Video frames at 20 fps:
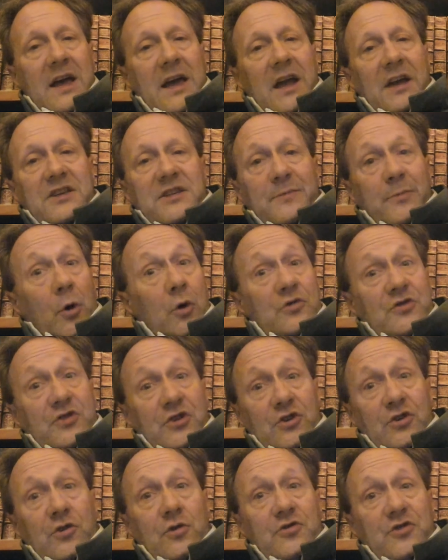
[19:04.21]
expose a
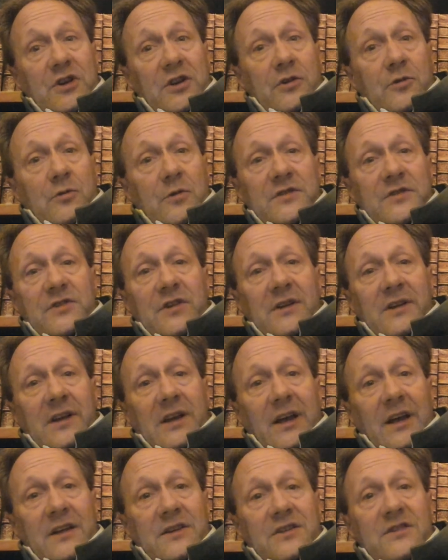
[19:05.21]
huge increase in
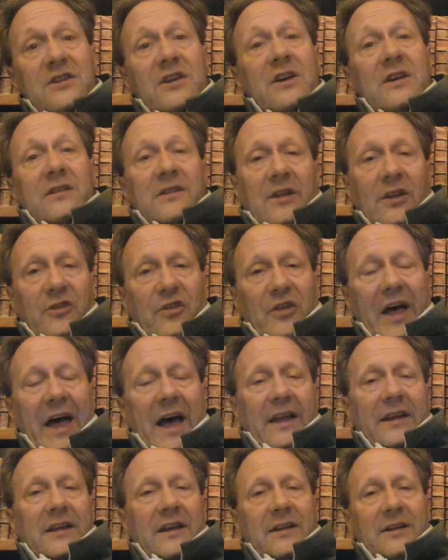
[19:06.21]
kids to
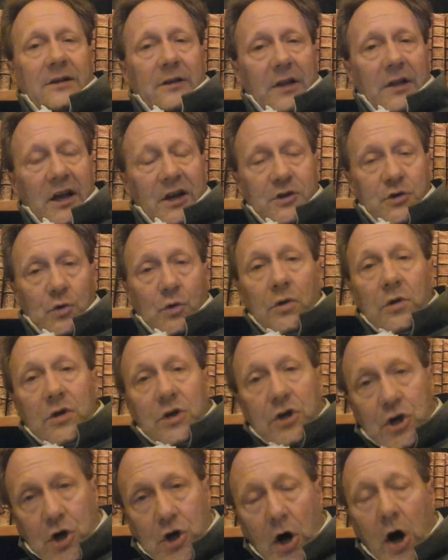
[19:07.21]
that intellectual
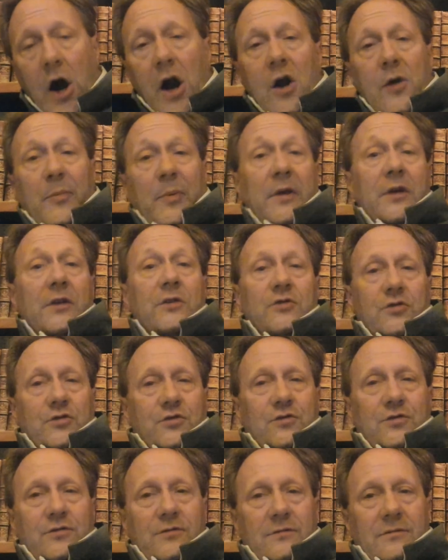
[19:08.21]

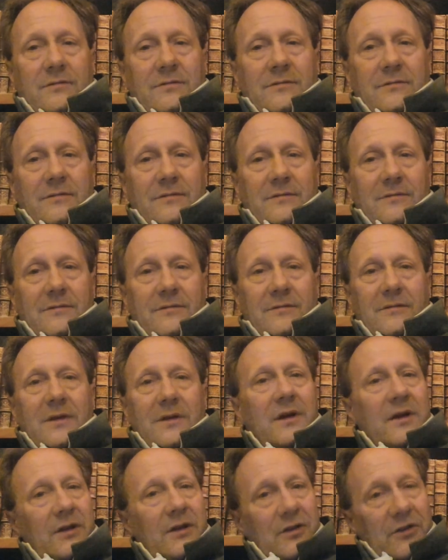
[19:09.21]
garbage,
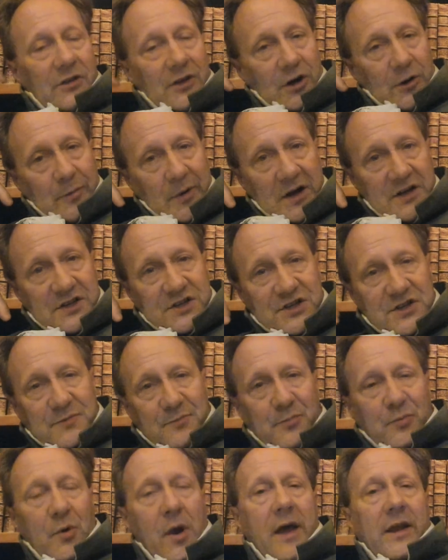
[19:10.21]
thereby
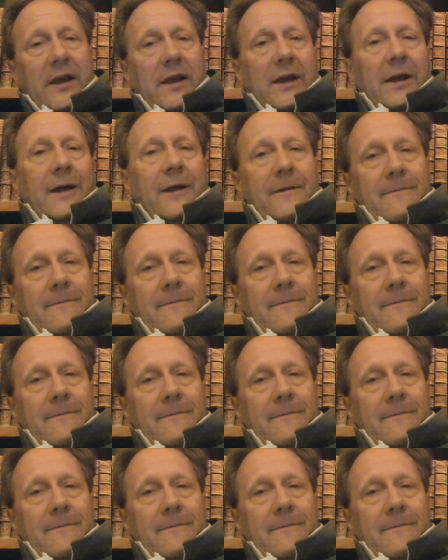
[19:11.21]
spreading it.